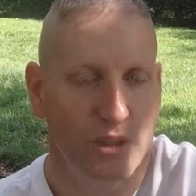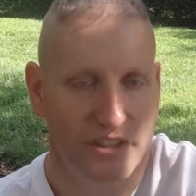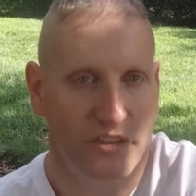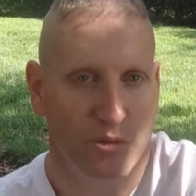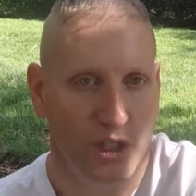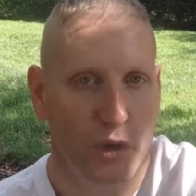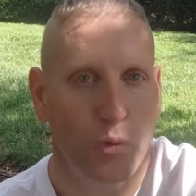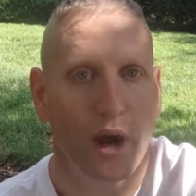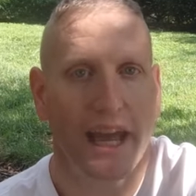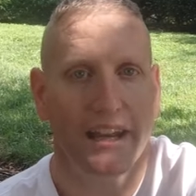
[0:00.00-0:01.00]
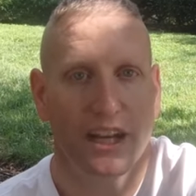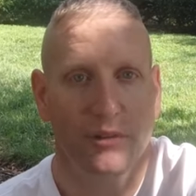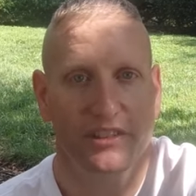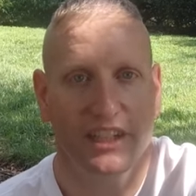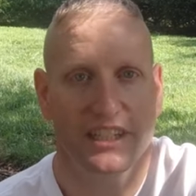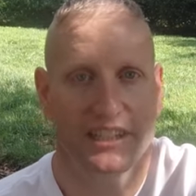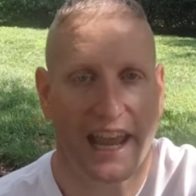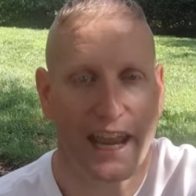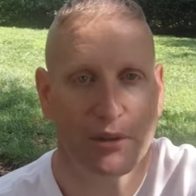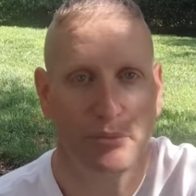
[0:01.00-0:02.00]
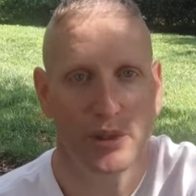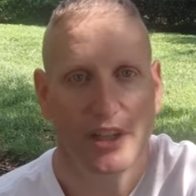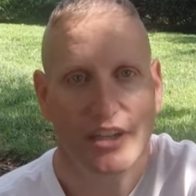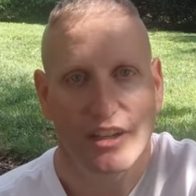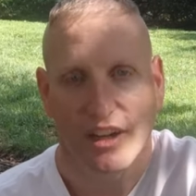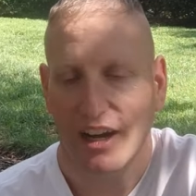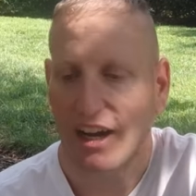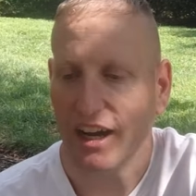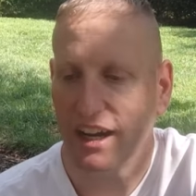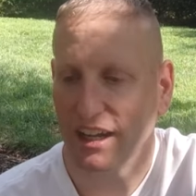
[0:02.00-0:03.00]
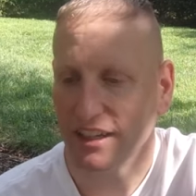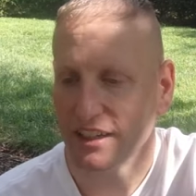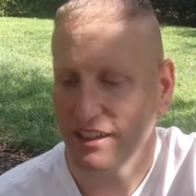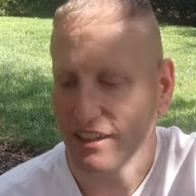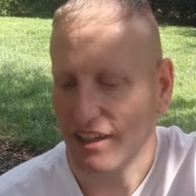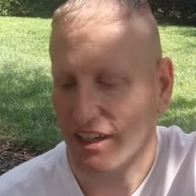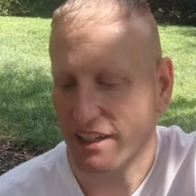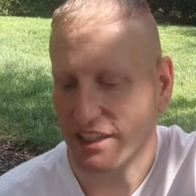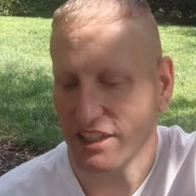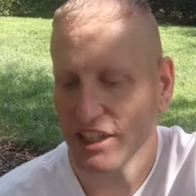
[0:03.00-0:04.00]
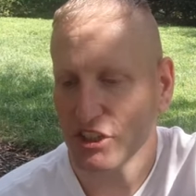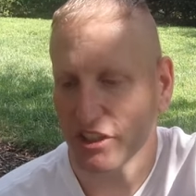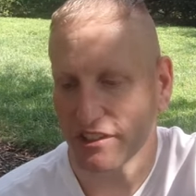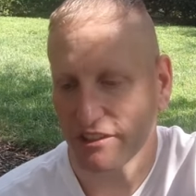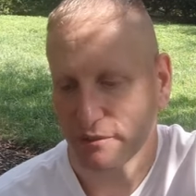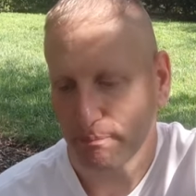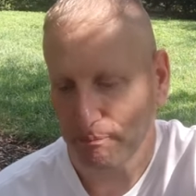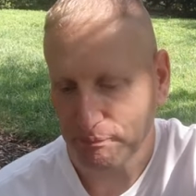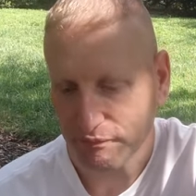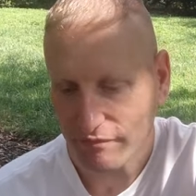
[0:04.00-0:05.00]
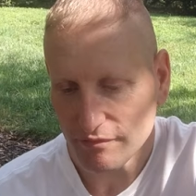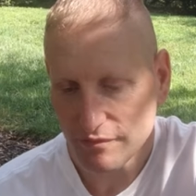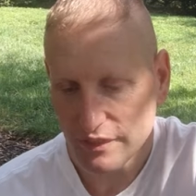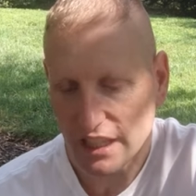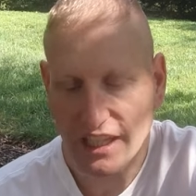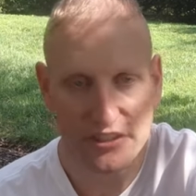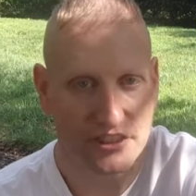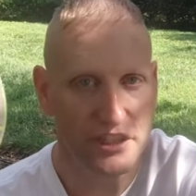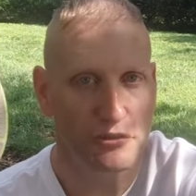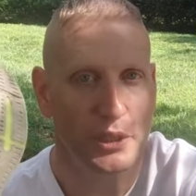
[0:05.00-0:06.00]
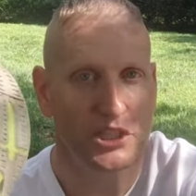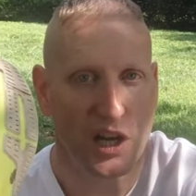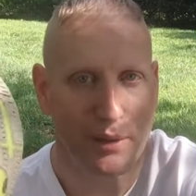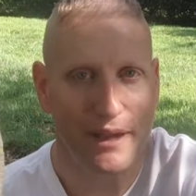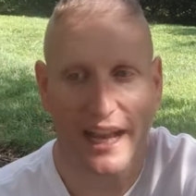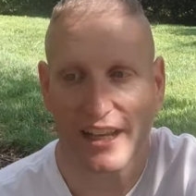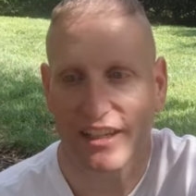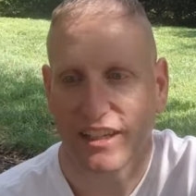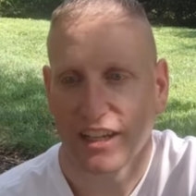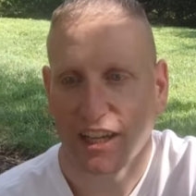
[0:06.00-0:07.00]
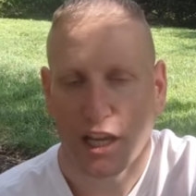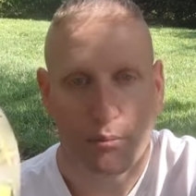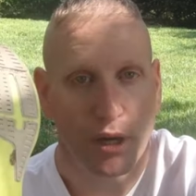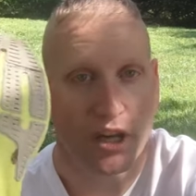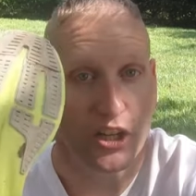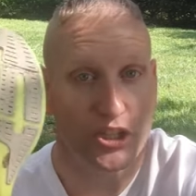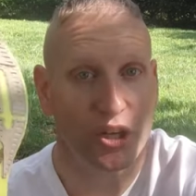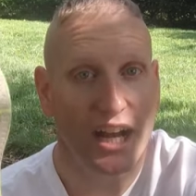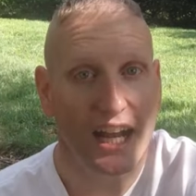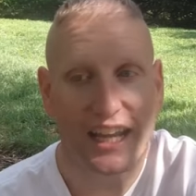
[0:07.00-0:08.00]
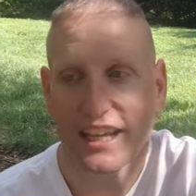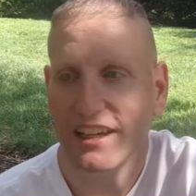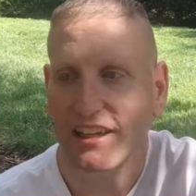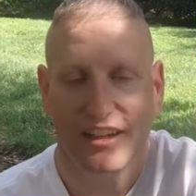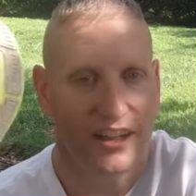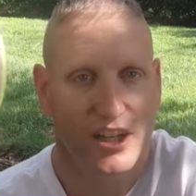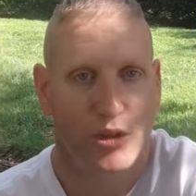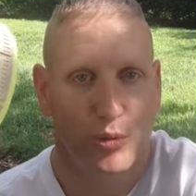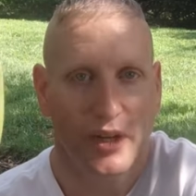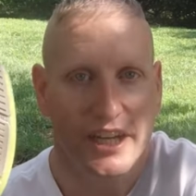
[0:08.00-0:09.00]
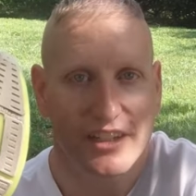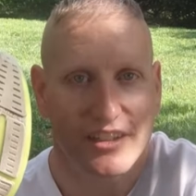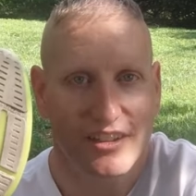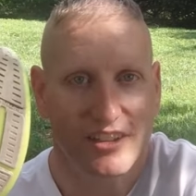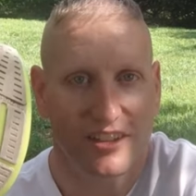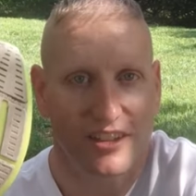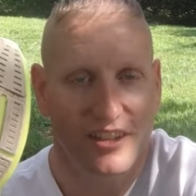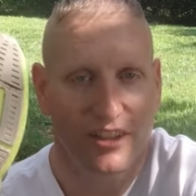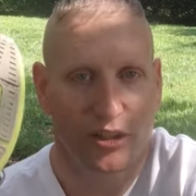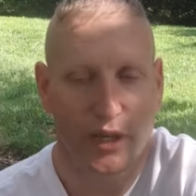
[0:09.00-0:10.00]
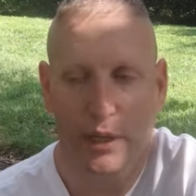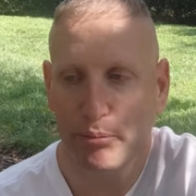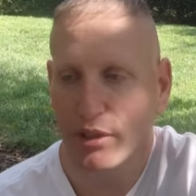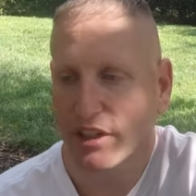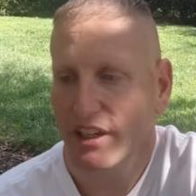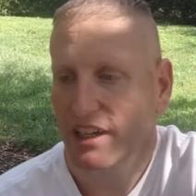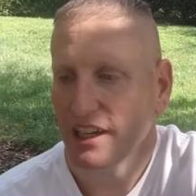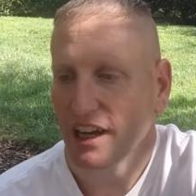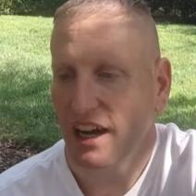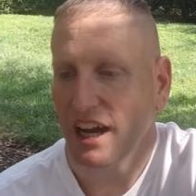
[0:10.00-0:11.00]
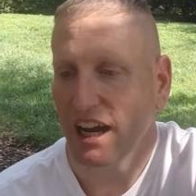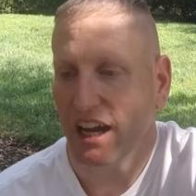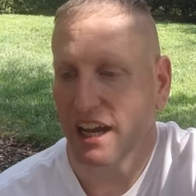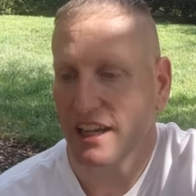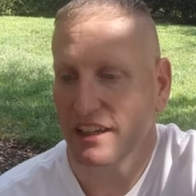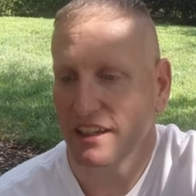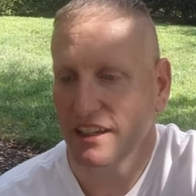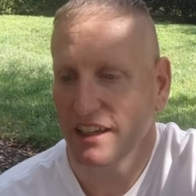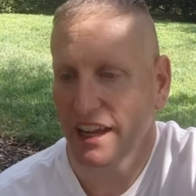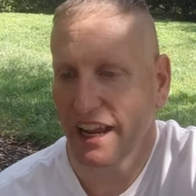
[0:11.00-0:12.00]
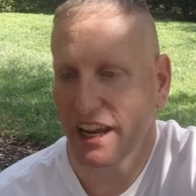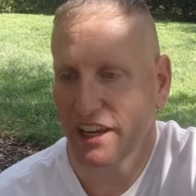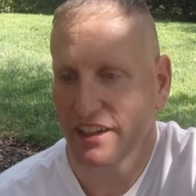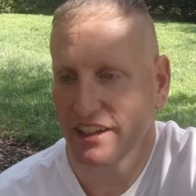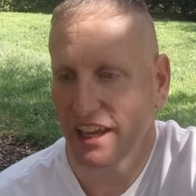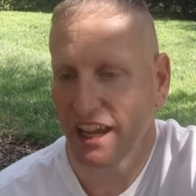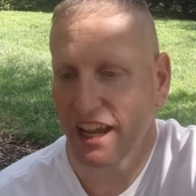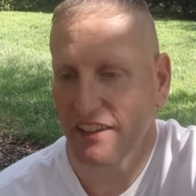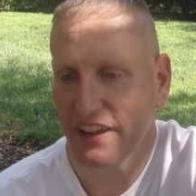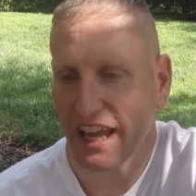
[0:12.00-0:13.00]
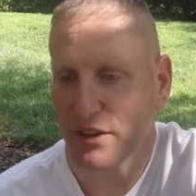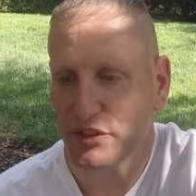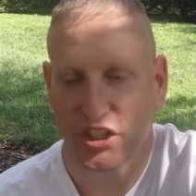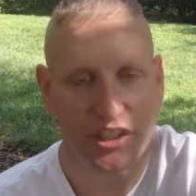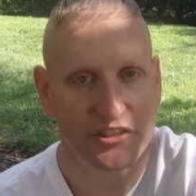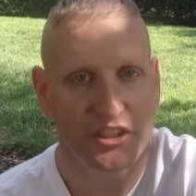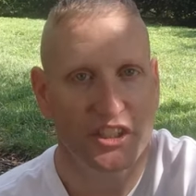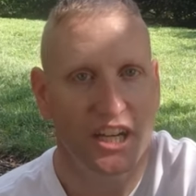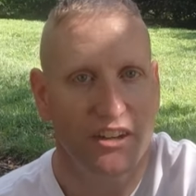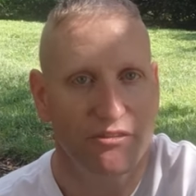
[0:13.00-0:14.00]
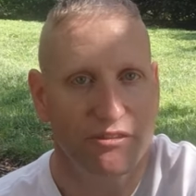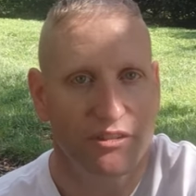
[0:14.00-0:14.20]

wasn't even really wet, I would say damp uh, uh conditions. Uh, so that's one drawback. But on dry, great grip, uh, and they have just enough